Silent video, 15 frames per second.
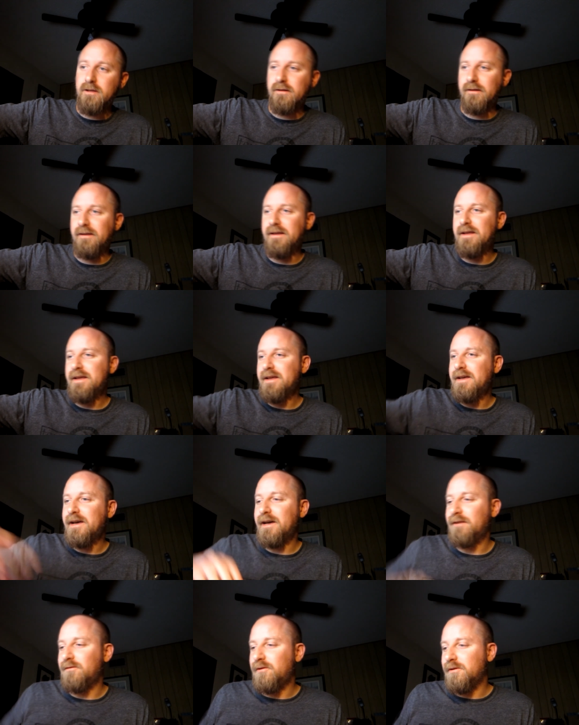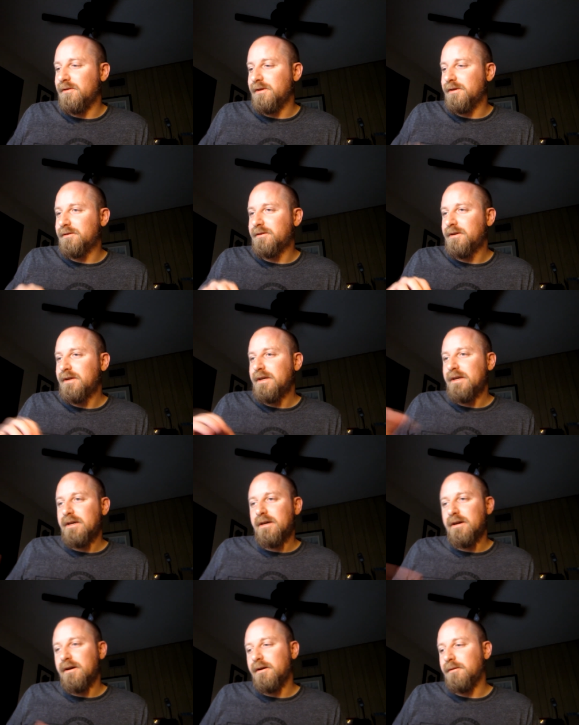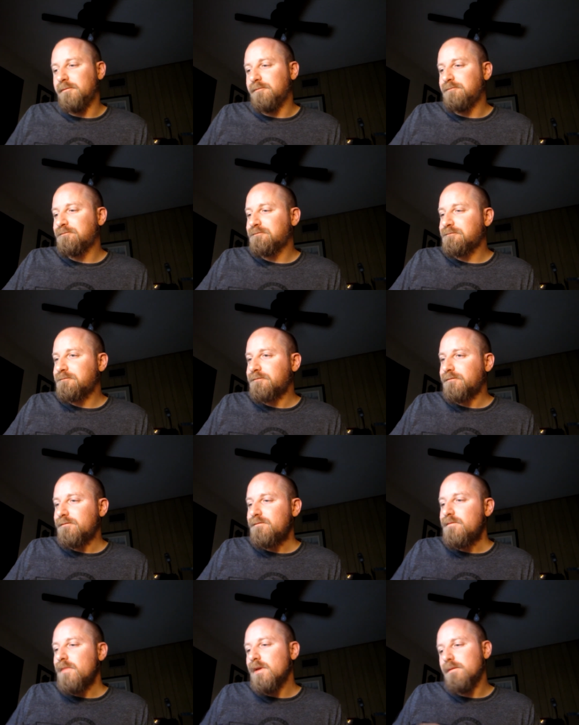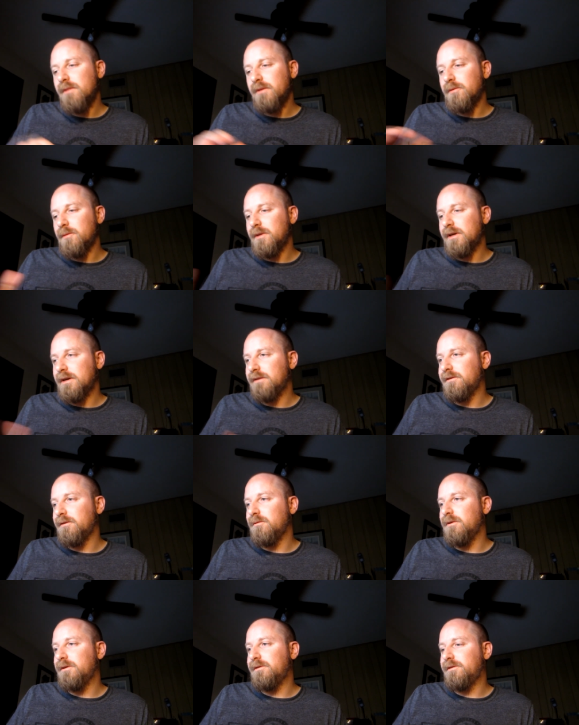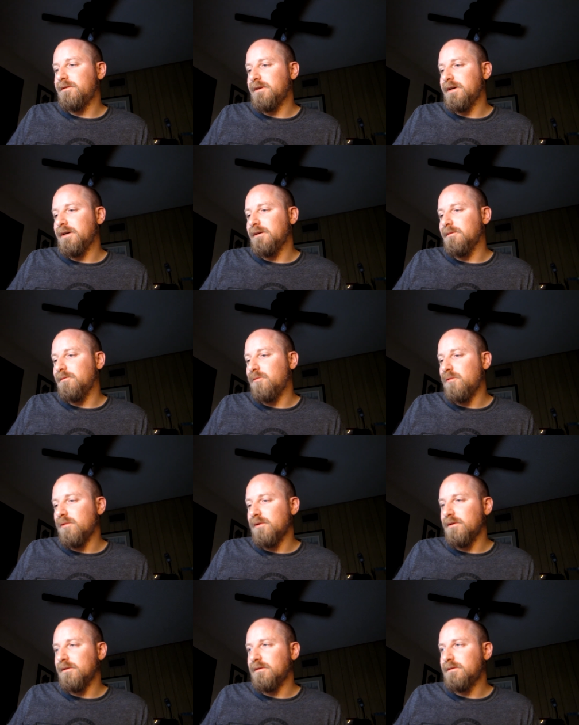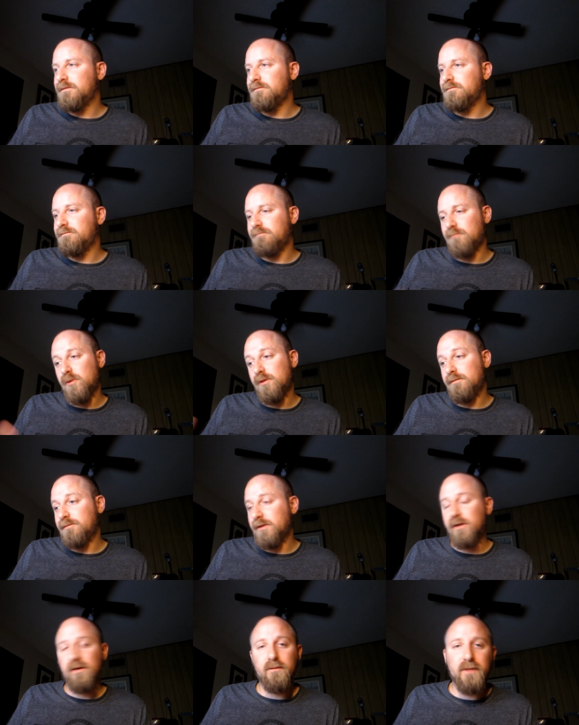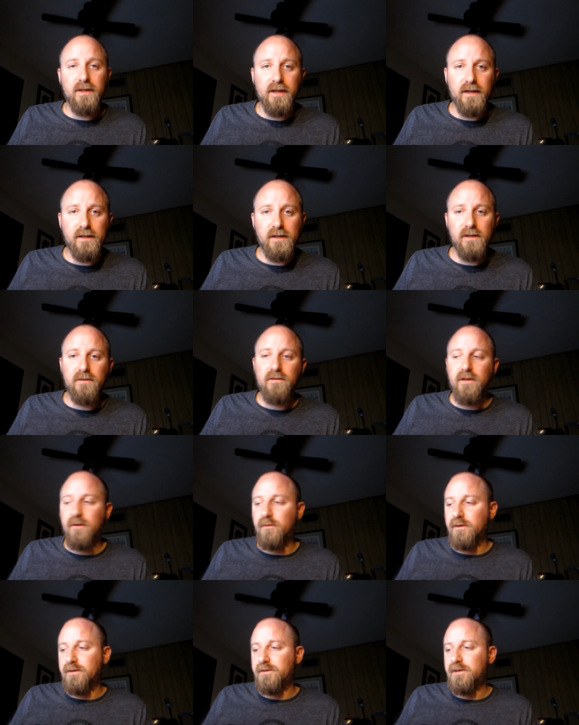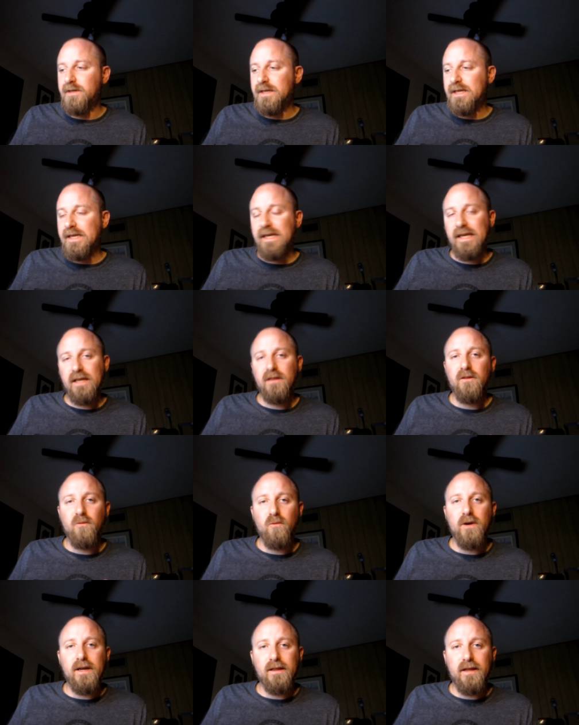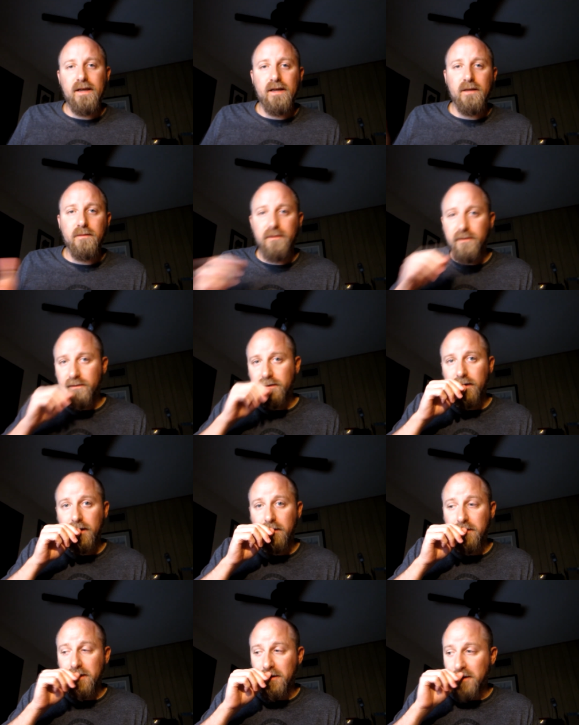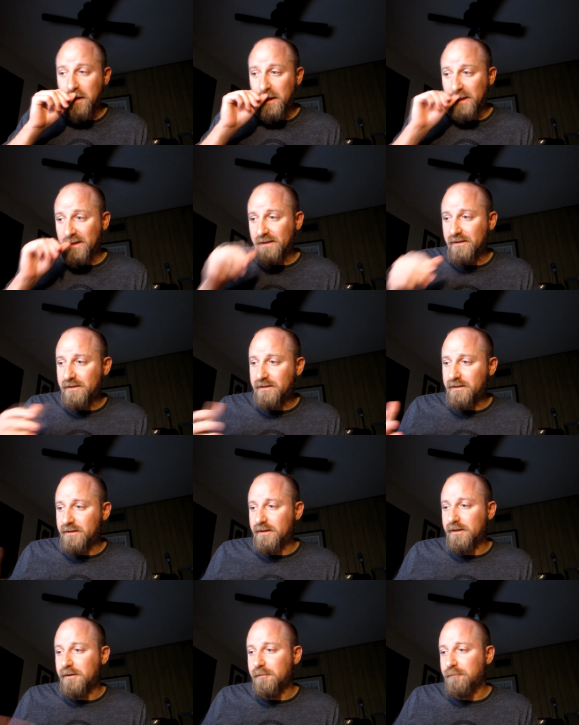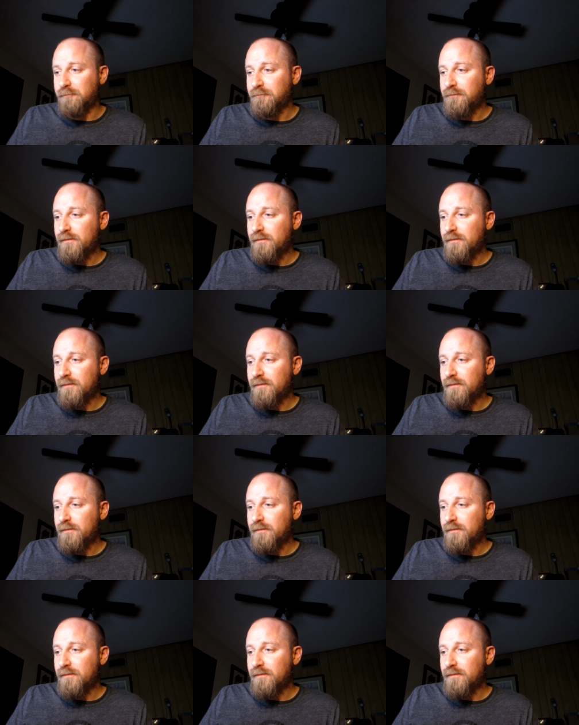out of all this. Um, maybe because there was uh, more, well, it could have been that yeast that was in the White Labs uh, Pediococcus um,